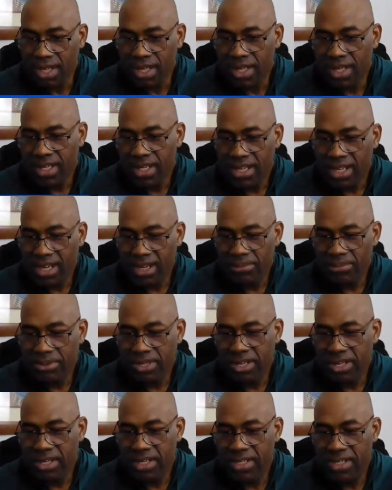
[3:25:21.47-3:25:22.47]
Yeah,
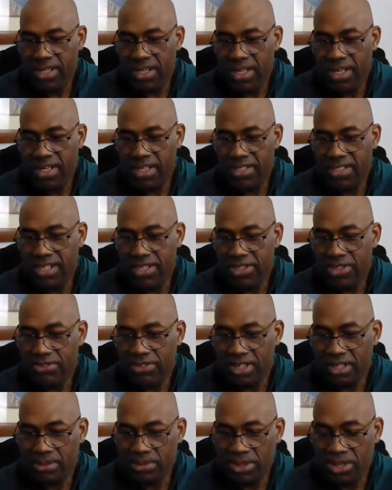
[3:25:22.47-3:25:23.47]
Mbia, thank you
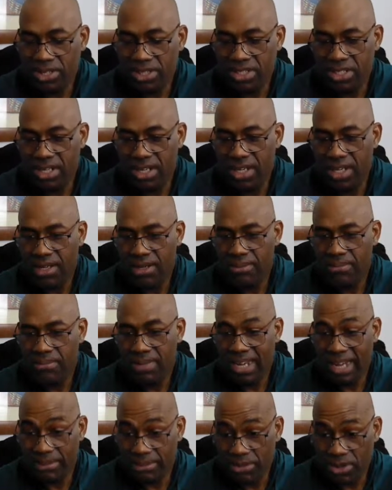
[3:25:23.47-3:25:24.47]
very much.
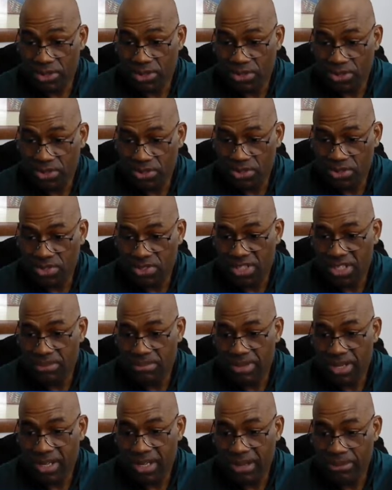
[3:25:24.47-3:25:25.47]
I'm going
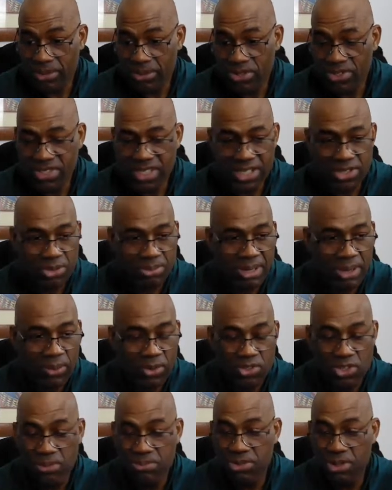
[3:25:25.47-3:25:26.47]
to send you my
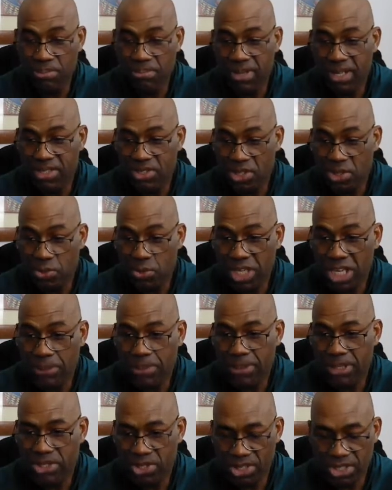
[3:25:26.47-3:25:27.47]
WhatsApp number so we keep
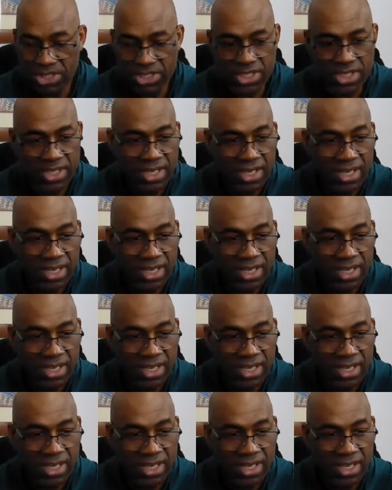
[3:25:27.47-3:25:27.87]
in touch.